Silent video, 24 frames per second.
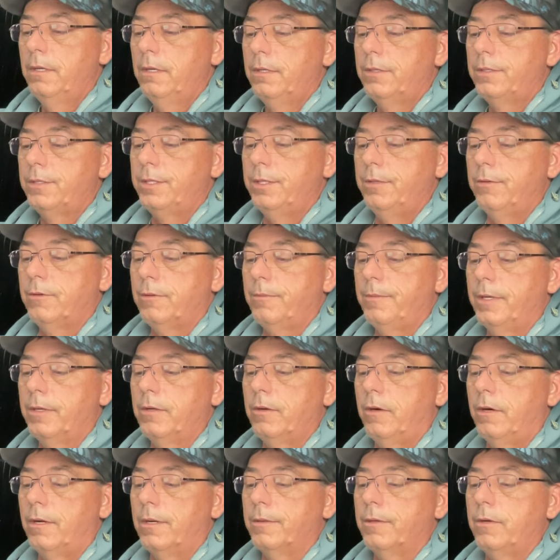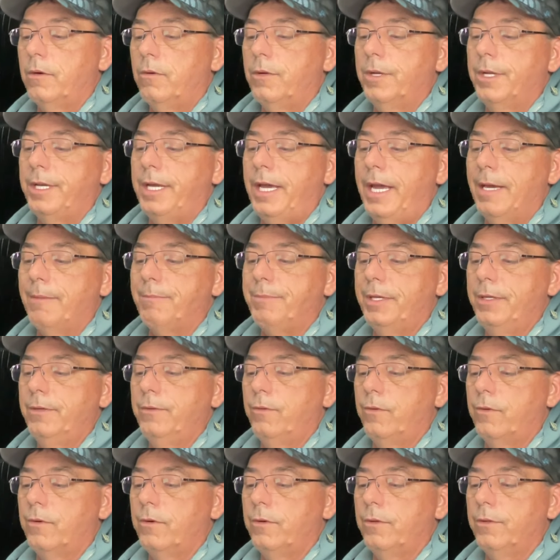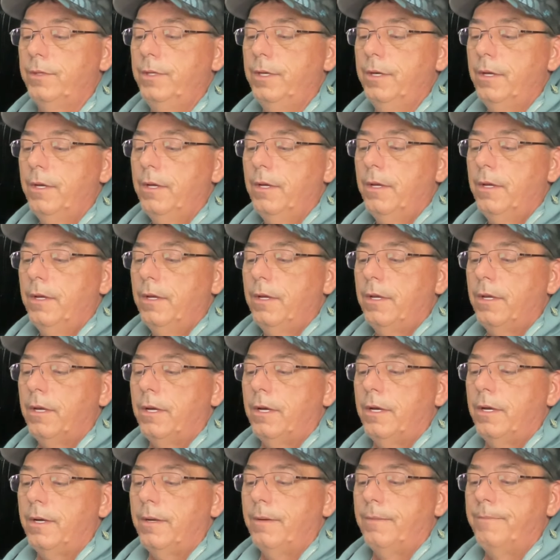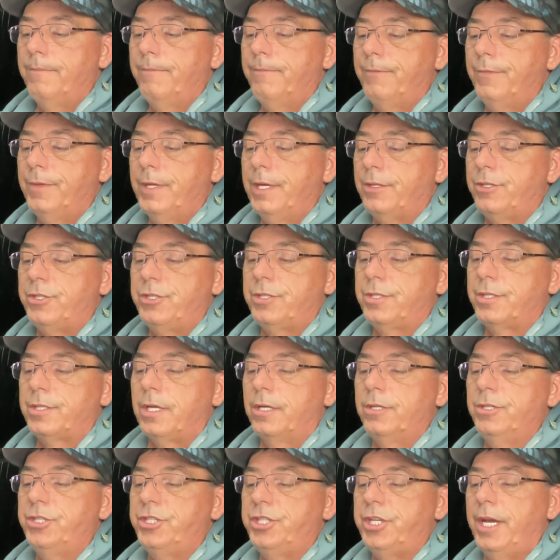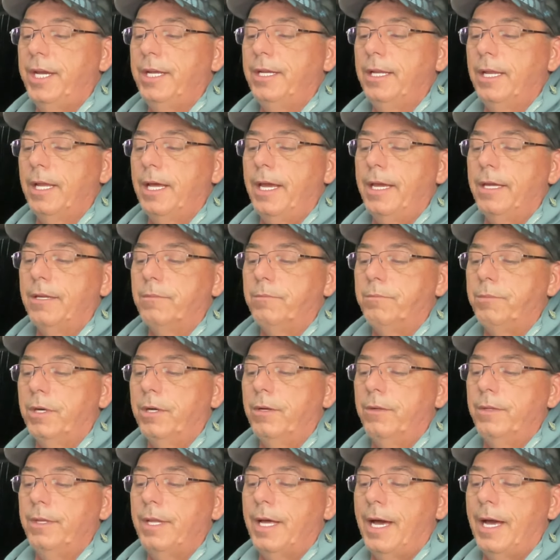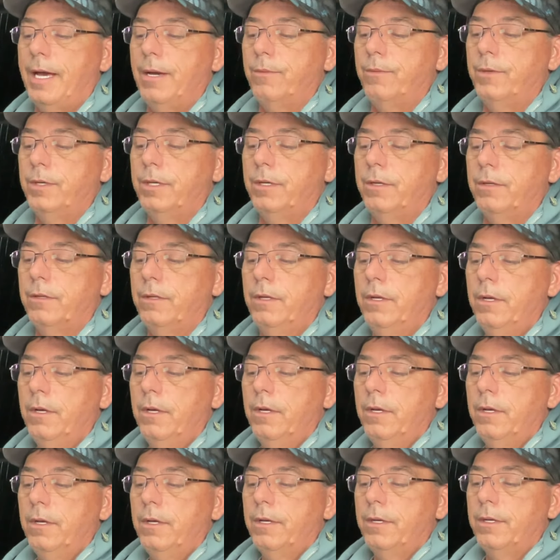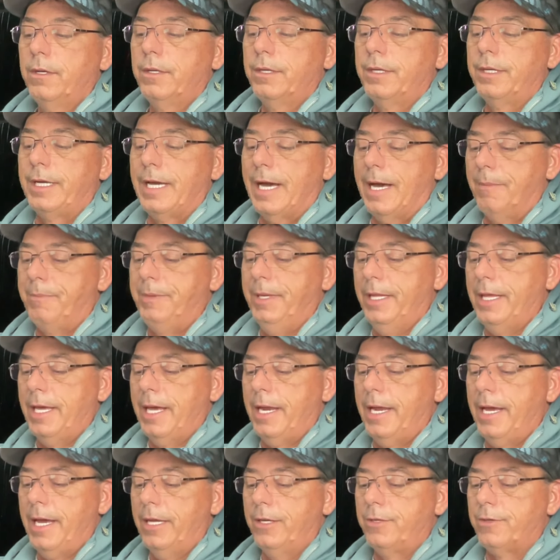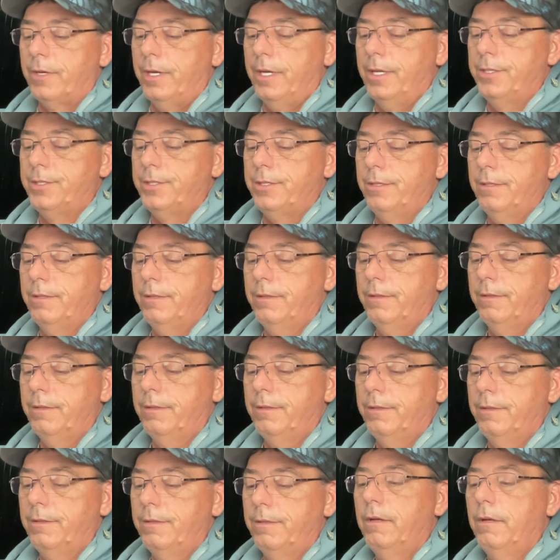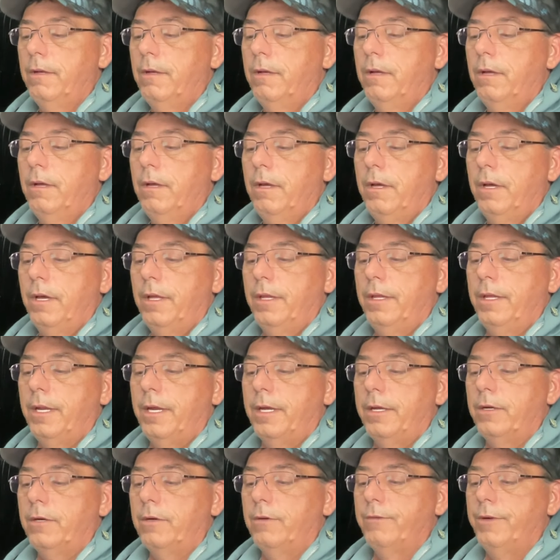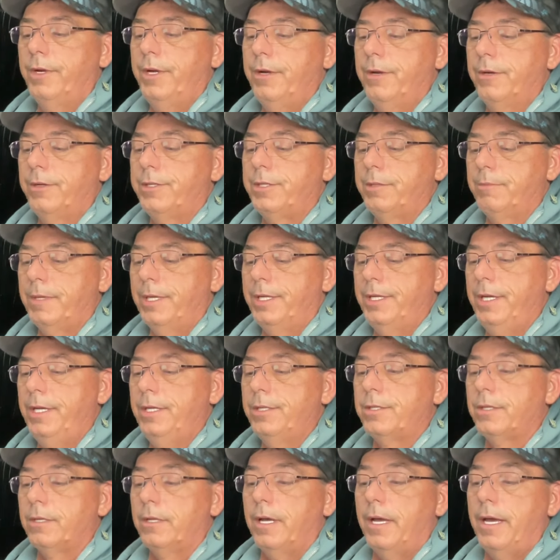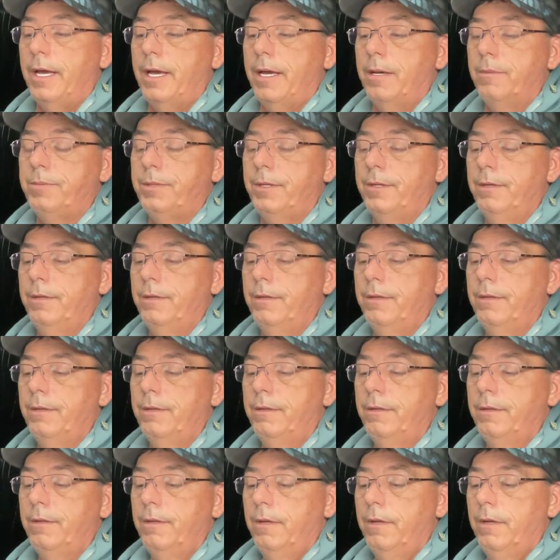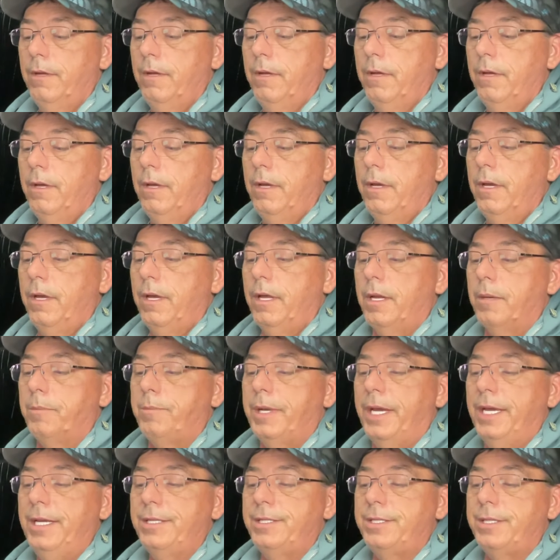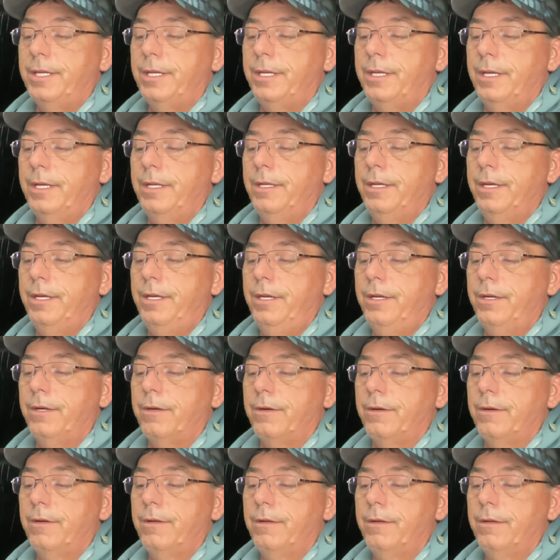See where I'm going. I'm going to Camping World, that's Sunshade Lane. But I will copy that address and then I go over here to my Diesel app and I paste it into here.